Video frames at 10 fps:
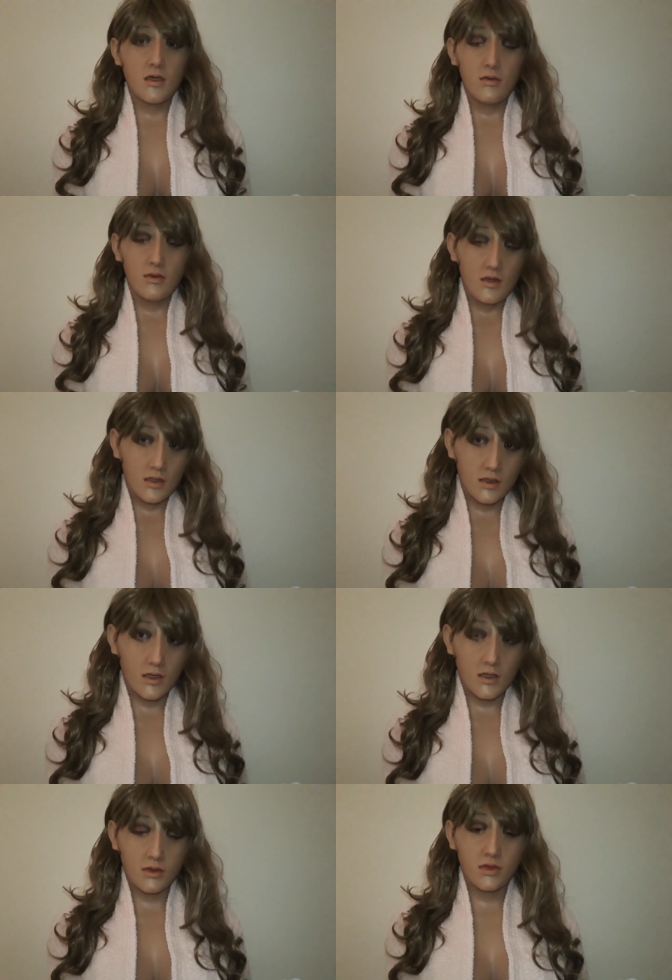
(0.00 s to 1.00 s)
make
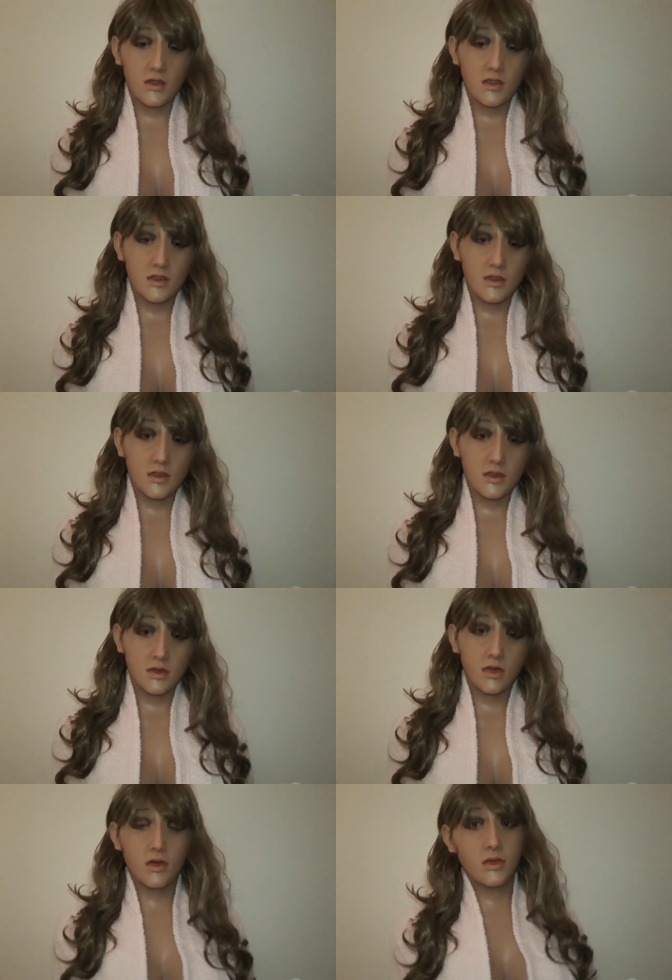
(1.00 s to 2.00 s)
love and uh,
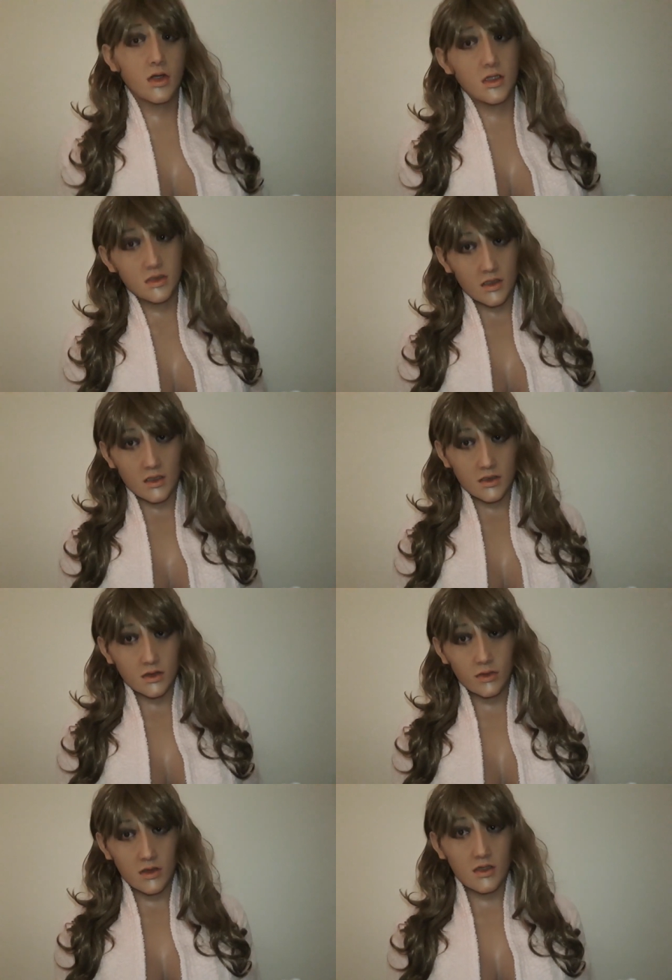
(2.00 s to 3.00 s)
to have contact
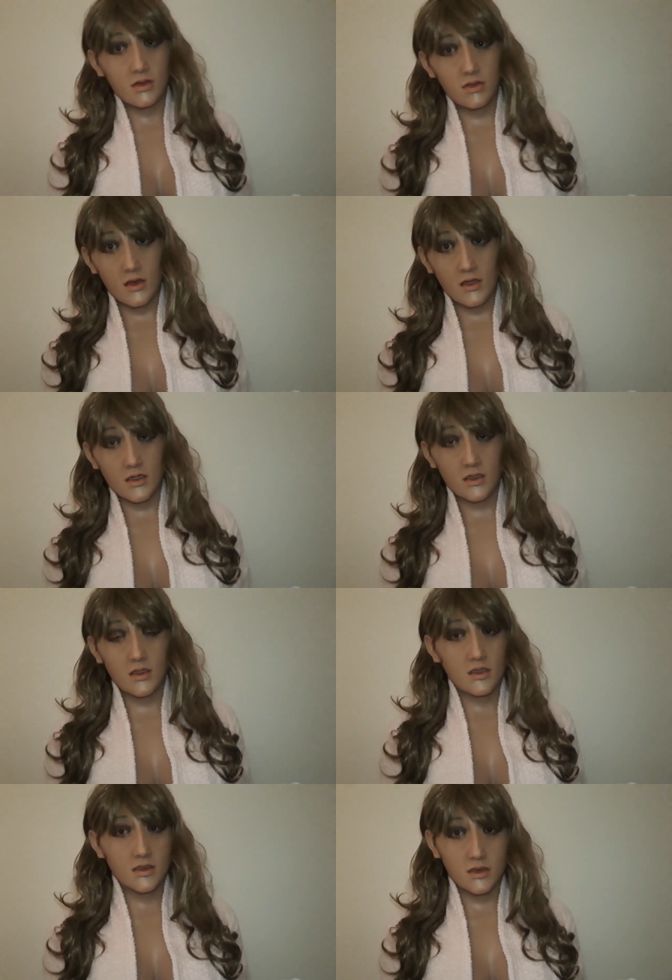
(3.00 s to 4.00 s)
with a man
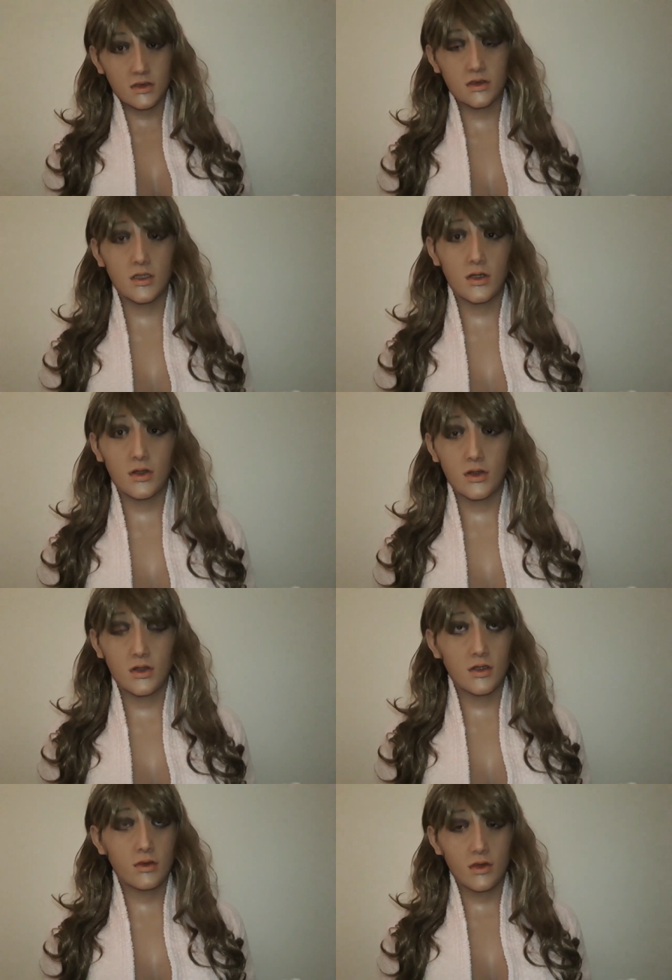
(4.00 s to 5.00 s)
in this
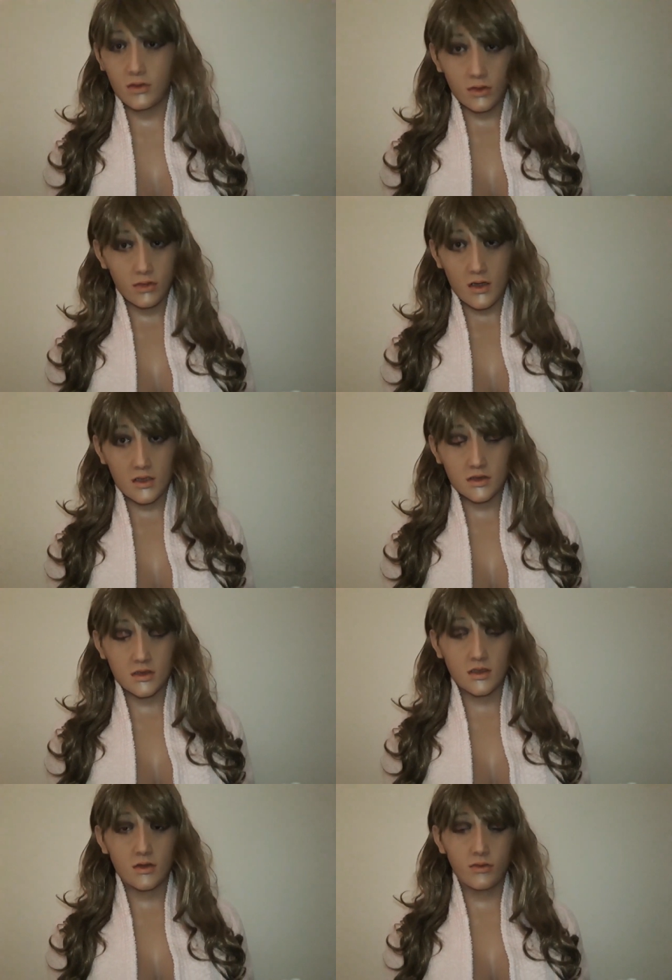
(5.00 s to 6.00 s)
rubber mask.